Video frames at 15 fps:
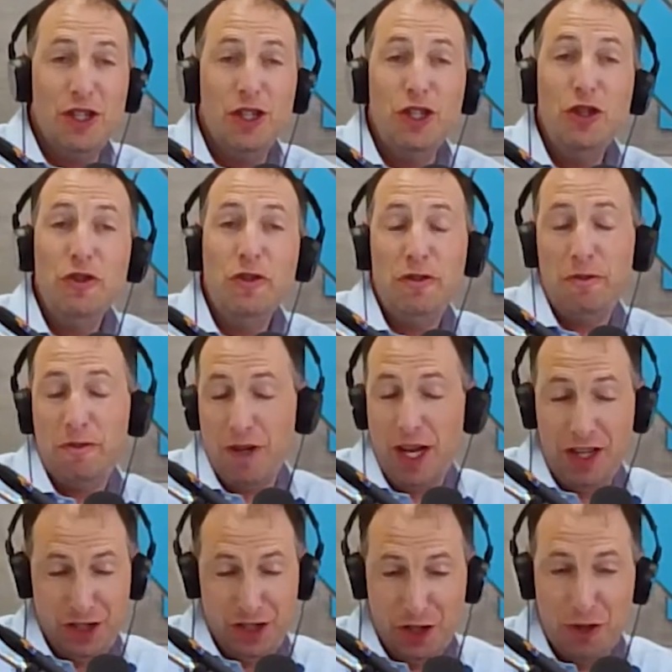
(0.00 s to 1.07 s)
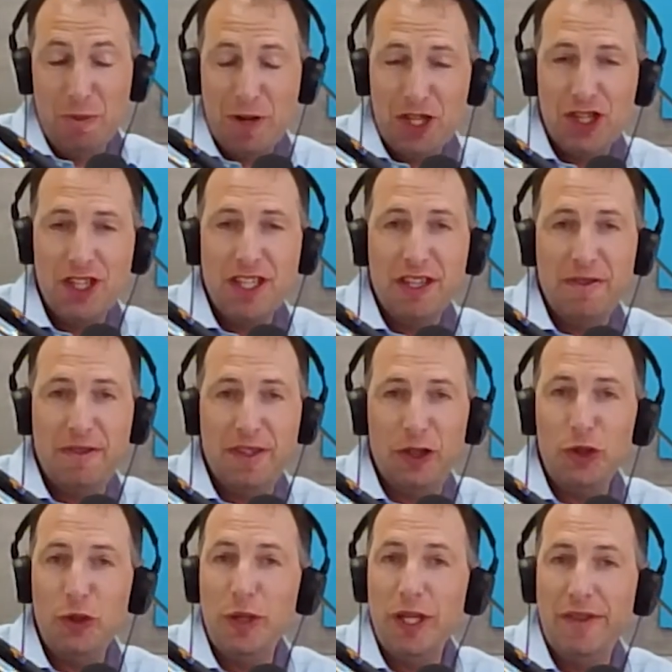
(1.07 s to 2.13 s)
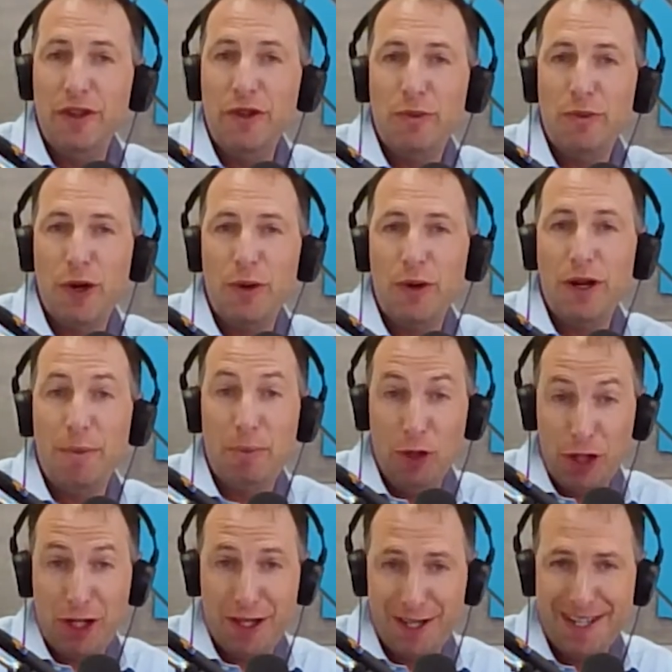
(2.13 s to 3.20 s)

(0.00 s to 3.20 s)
you've gotten so much into the field, you even wrote a book